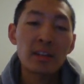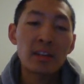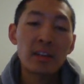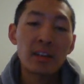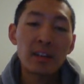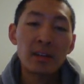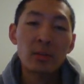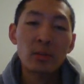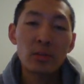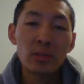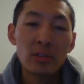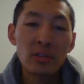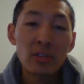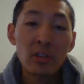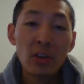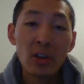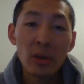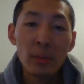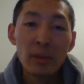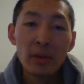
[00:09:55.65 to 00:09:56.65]
life
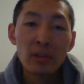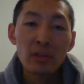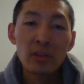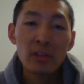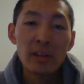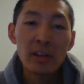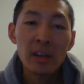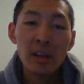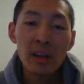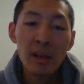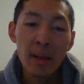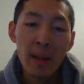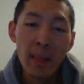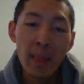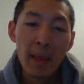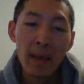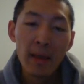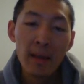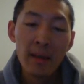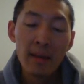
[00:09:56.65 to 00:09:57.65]

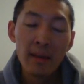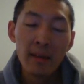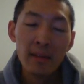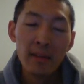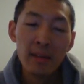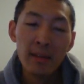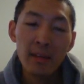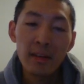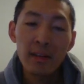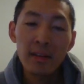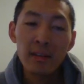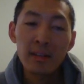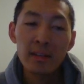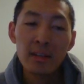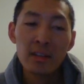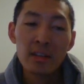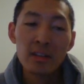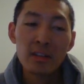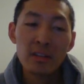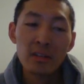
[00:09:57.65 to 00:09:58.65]
for the last
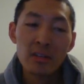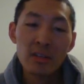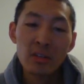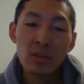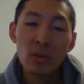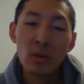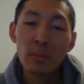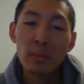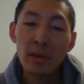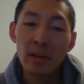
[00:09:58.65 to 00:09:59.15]
7 years.